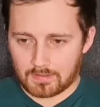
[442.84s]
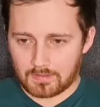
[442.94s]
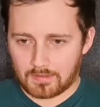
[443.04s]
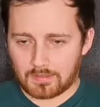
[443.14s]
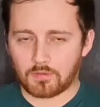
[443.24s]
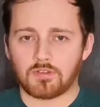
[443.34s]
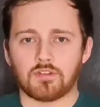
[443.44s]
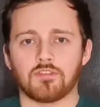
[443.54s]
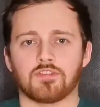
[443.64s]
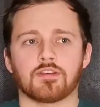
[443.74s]
I honestly
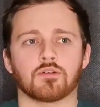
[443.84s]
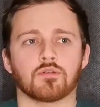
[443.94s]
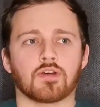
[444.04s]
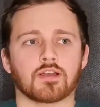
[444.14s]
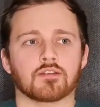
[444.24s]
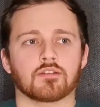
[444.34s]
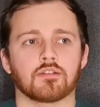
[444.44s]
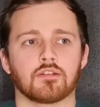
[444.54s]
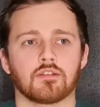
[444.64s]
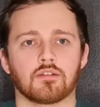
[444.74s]
feel that
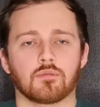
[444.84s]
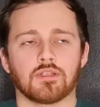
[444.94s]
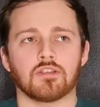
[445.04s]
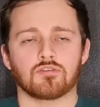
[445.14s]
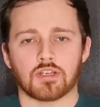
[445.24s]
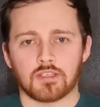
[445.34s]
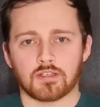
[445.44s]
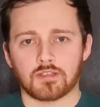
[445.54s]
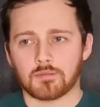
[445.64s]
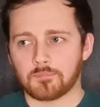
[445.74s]
when you're drinking it,